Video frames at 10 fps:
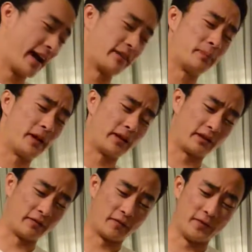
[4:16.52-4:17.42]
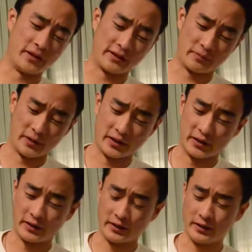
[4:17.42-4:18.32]
aspect of the fidget
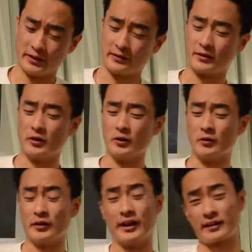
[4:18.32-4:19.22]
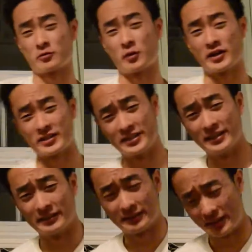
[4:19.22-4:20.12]
spinner. So the next question
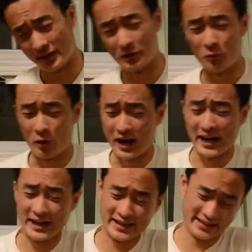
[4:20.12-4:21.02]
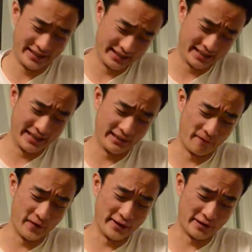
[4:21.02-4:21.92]
is, why is a
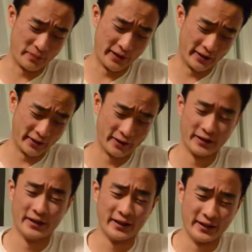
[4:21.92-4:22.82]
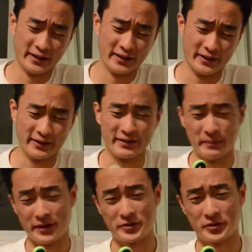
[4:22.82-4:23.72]
fidget spinner
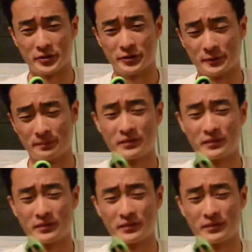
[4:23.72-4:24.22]
symmetrical?